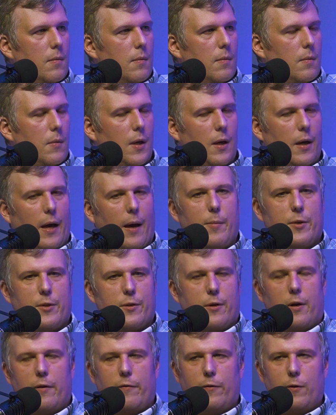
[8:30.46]
Yeah,
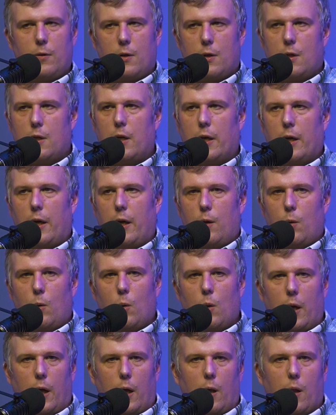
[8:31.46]
Amazon, if you're listening, I don't
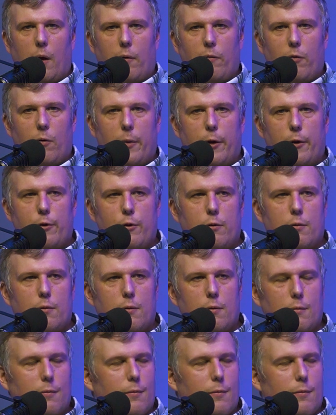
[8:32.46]
like CloudFormation.